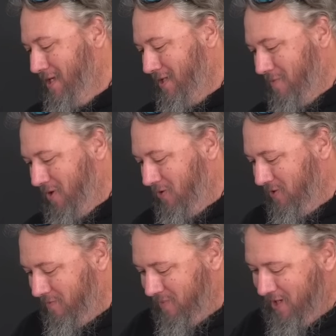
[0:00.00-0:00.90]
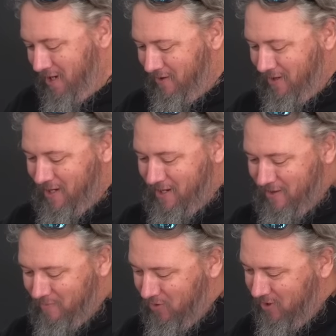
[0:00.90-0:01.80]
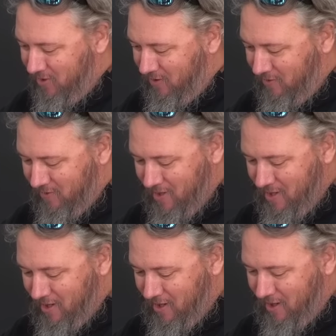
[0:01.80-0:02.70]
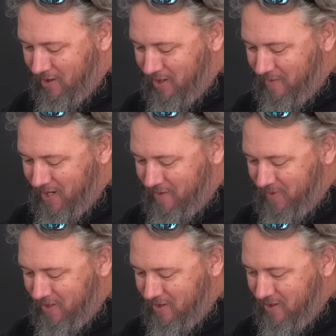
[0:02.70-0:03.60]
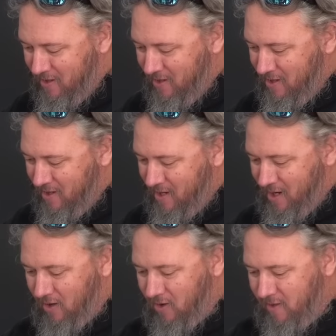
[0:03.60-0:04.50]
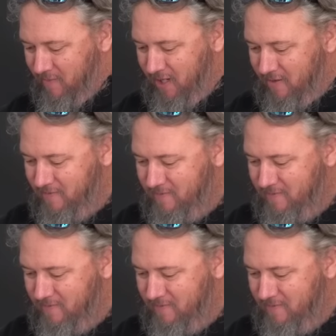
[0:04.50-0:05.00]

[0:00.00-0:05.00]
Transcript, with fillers: It's gonna be awesome. So uh, the boys will, will line them up and lock them in.